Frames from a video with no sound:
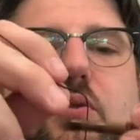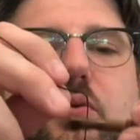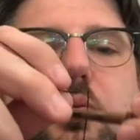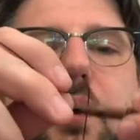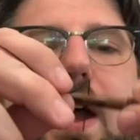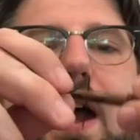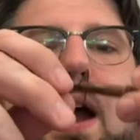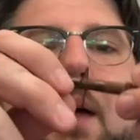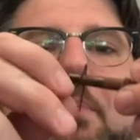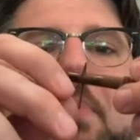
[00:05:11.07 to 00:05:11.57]

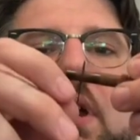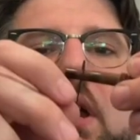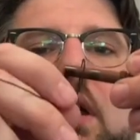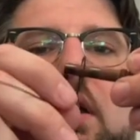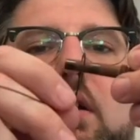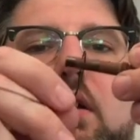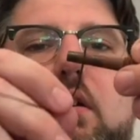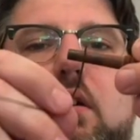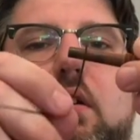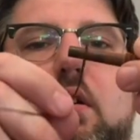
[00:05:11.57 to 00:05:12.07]
wrap
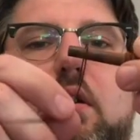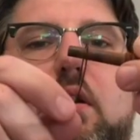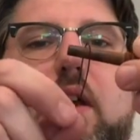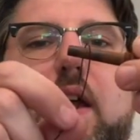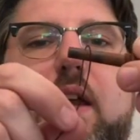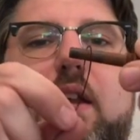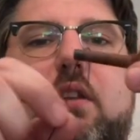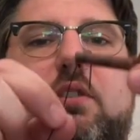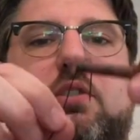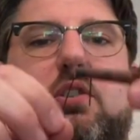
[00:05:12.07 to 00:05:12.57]
it,
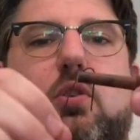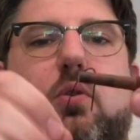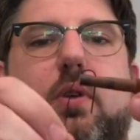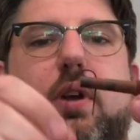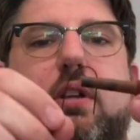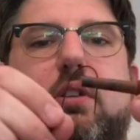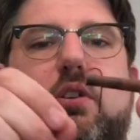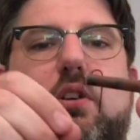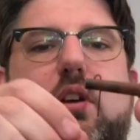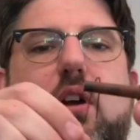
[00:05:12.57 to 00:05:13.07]
and it's
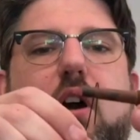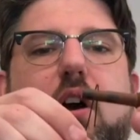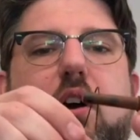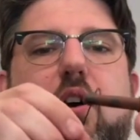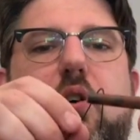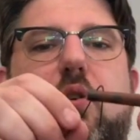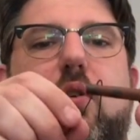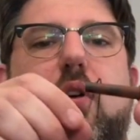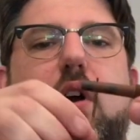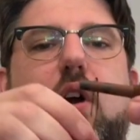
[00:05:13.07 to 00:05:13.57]
going to
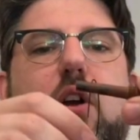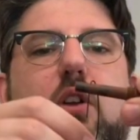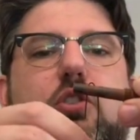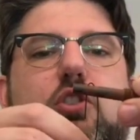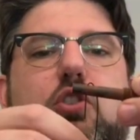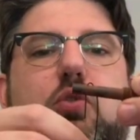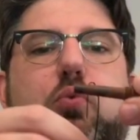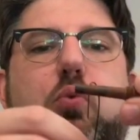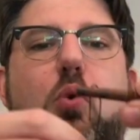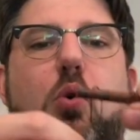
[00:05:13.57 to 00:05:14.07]
go
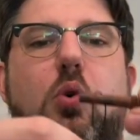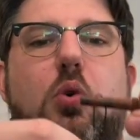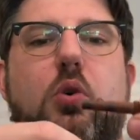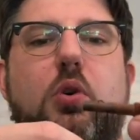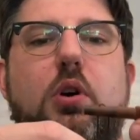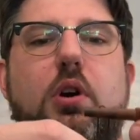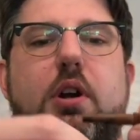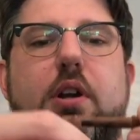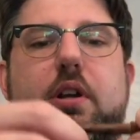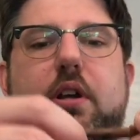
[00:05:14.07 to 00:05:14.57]

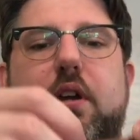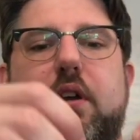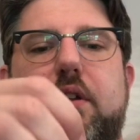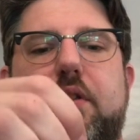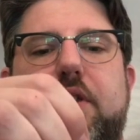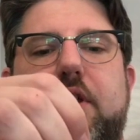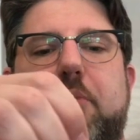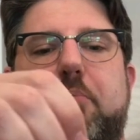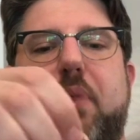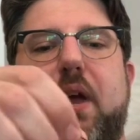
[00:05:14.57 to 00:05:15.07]

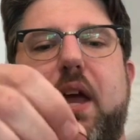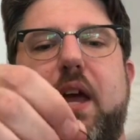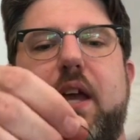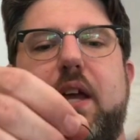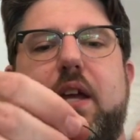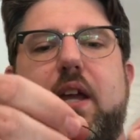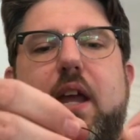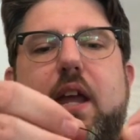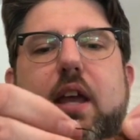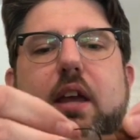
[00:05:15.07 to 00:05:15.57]
toward the
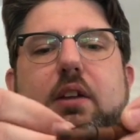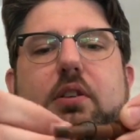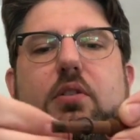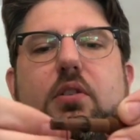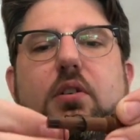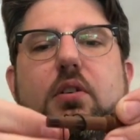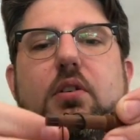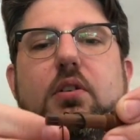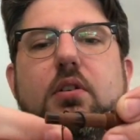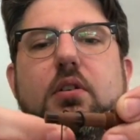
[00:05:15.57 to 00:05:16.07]
peg
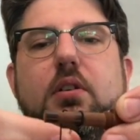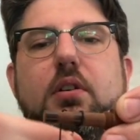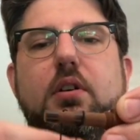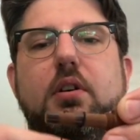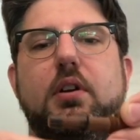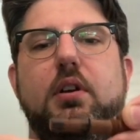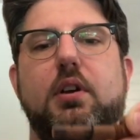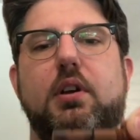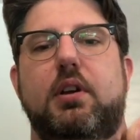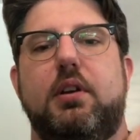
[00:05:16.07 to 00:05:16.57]
handle.
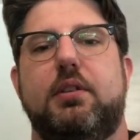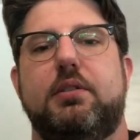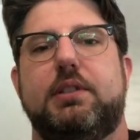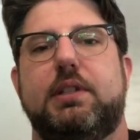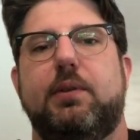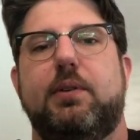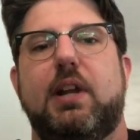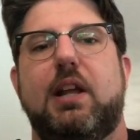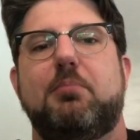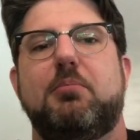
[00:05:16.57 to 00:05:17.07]
See
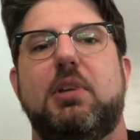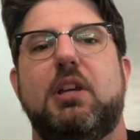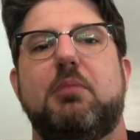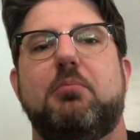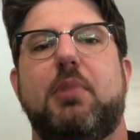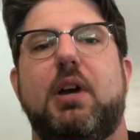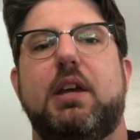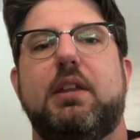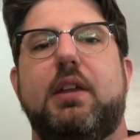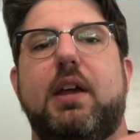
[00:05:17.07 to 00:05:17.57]
what I mean
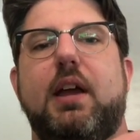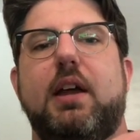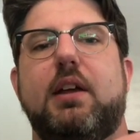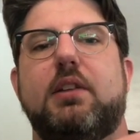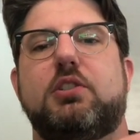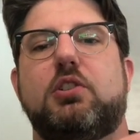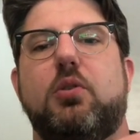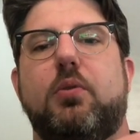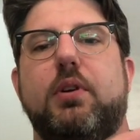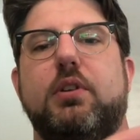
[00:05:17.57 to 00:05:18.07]
by that?
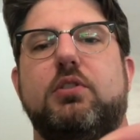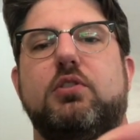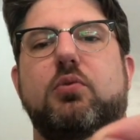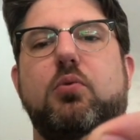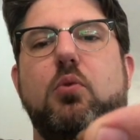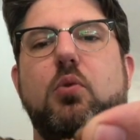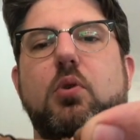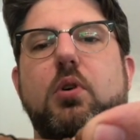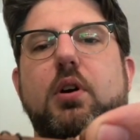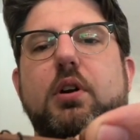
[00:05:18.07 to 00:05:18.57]
It's going
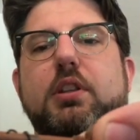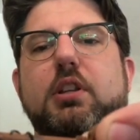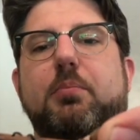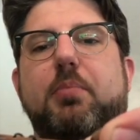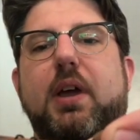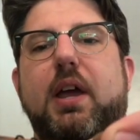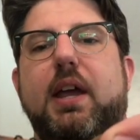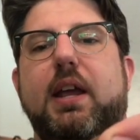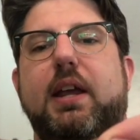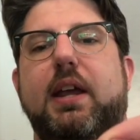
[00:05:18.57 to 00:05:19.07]
toward the
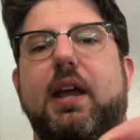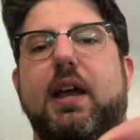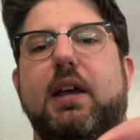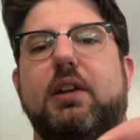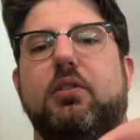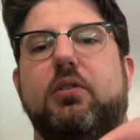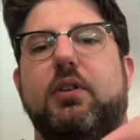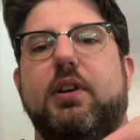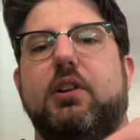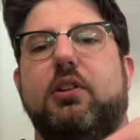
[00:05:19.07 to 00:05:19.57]
peg
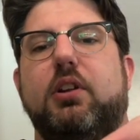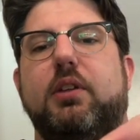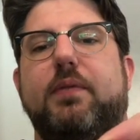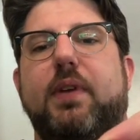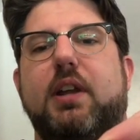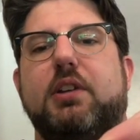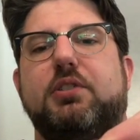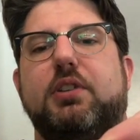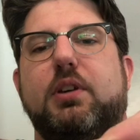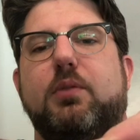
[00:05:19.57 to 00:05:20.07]
handle. It'll
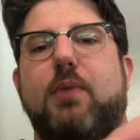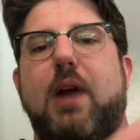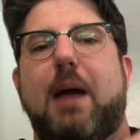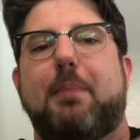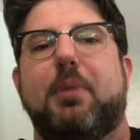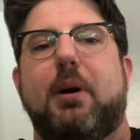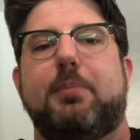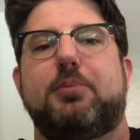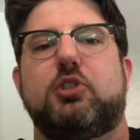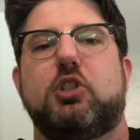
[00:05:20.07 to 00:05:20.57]
eventually
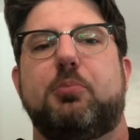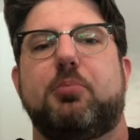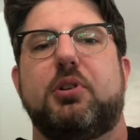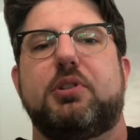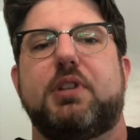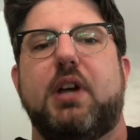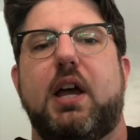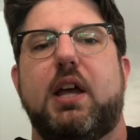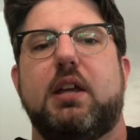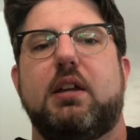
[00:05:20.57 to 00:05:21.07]
wrap up super
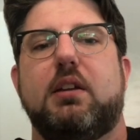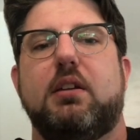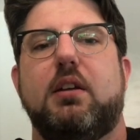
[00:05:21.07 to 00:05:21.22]
tight.